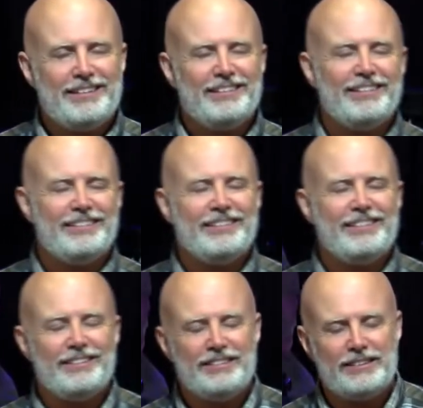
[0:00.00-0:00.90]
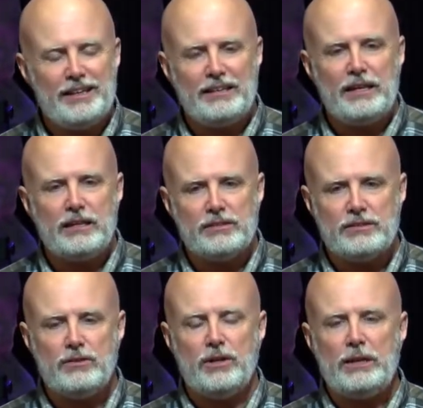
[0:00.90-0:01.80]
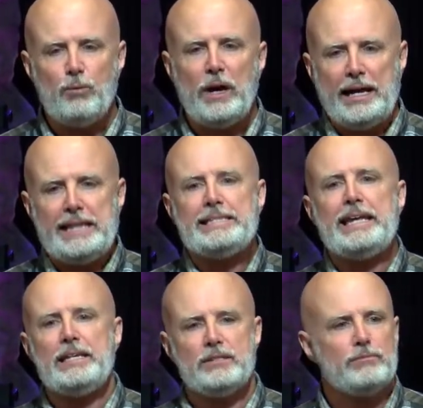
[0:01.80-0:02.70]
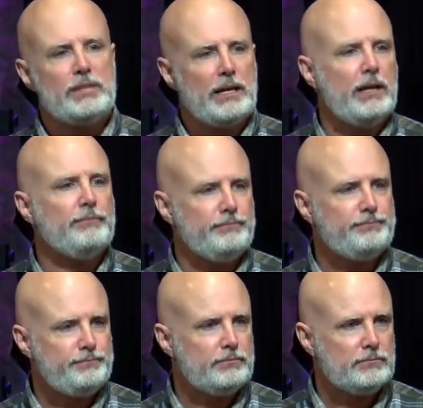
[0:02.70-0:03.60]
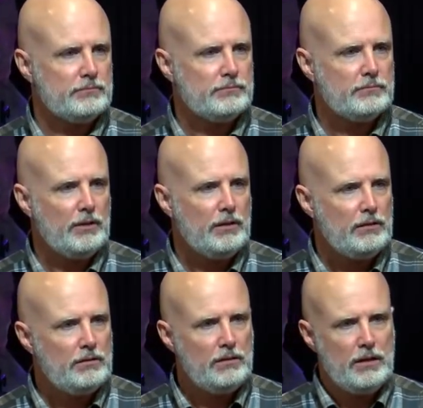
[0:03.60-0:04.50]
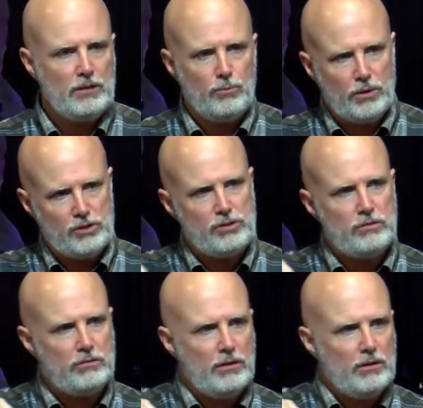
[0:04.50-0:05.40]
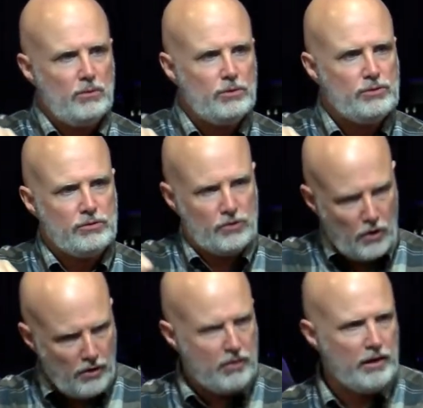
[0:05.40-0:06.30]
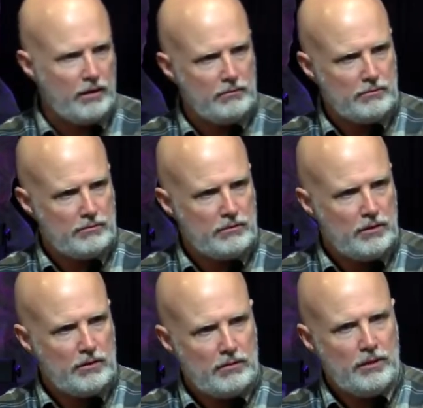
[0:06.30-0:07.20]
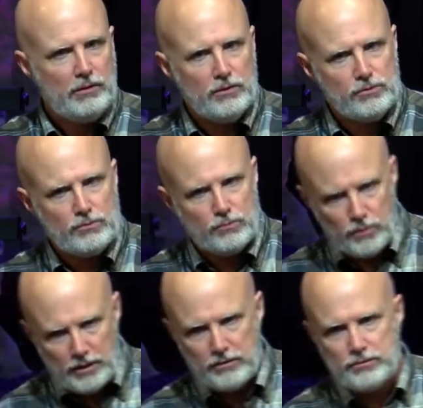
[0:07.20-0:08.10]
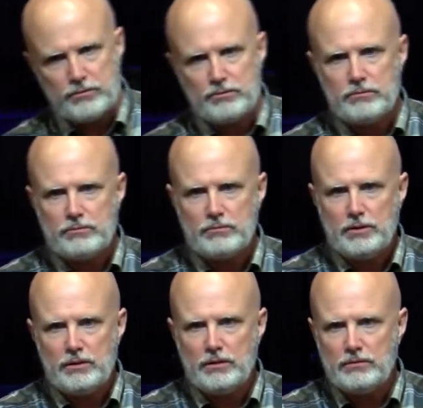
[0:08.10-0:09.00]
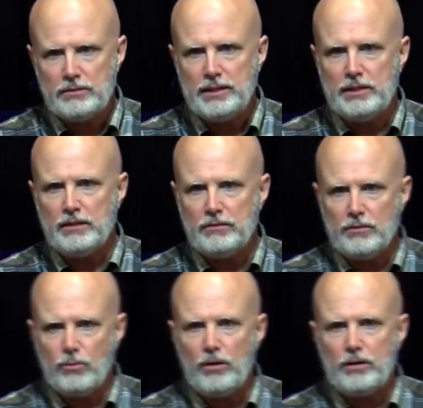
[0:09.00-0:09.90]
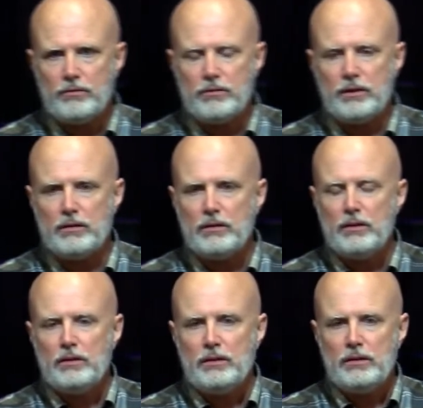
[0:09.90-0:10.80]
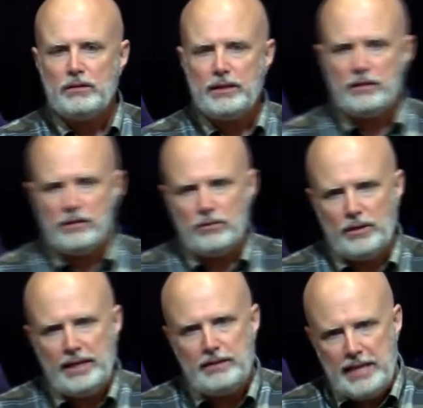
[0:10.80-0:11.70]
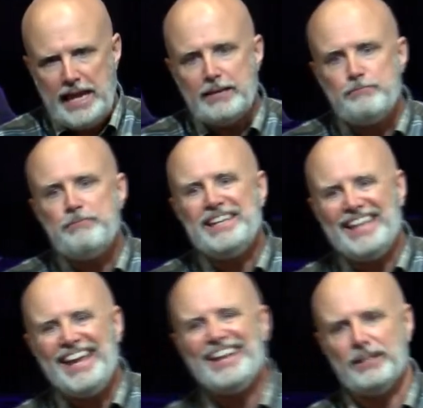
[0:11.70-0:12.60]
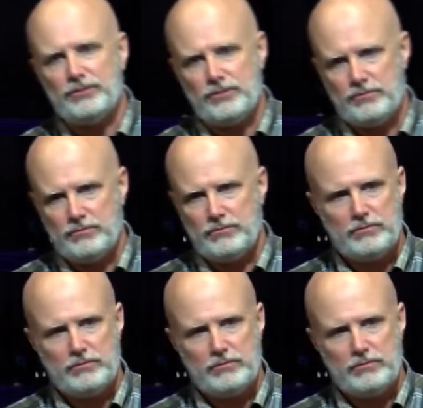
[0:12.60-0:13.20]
uh, it, it, doesn't do it. It, why? it takes some time. Yeah, once you once you turn it, and those rudders you know, dig into the water there, then, then it, it begins